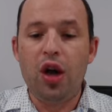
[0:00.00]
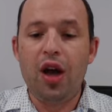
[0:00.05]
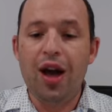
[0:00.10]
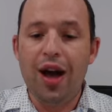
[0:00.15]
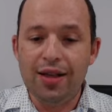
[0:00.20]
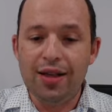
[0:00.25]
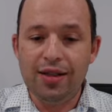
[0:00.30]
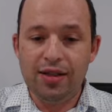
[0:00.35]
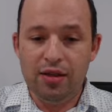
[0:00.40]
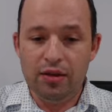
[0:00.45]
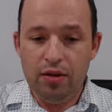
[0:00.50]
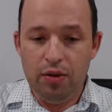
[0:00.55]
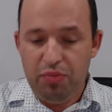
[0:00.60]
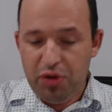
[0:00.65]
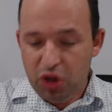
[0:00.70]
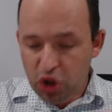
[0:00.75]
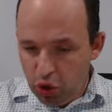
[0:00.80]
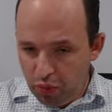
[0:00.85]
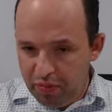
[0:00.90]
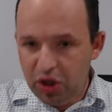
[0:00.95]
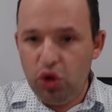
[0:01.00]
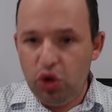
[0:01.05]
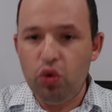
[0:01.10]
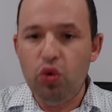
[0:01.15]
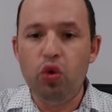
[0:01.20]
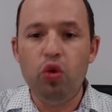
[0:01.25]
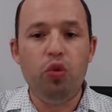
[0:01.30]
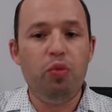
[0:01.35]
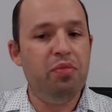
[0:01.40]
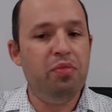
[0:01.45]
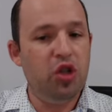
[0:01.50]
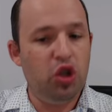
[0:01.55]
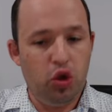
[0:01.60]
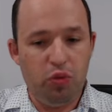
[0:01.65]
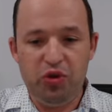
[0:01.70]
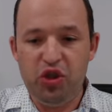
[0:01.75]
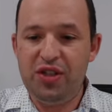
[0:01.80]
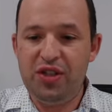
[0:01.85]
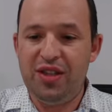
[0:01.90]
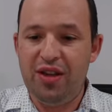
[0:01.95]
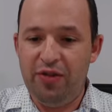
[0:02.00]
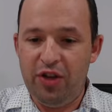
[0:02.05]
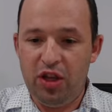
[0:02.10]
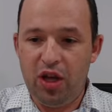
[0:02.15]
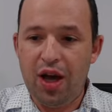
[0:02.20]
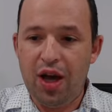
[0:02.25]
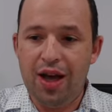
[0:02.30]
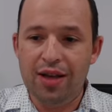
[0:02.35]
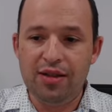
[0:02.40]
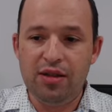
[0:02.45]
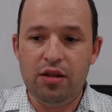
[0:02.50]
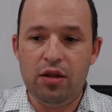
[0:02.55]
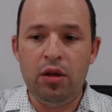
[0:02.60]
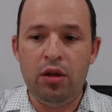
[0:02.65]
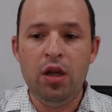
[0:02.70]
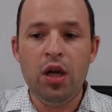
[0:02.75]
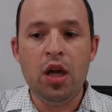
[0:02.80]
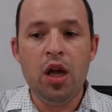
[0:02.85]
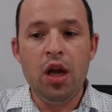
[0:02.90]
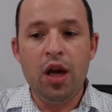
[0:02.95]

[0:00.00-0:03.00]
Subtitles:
castle, bishop b2, bishop g7,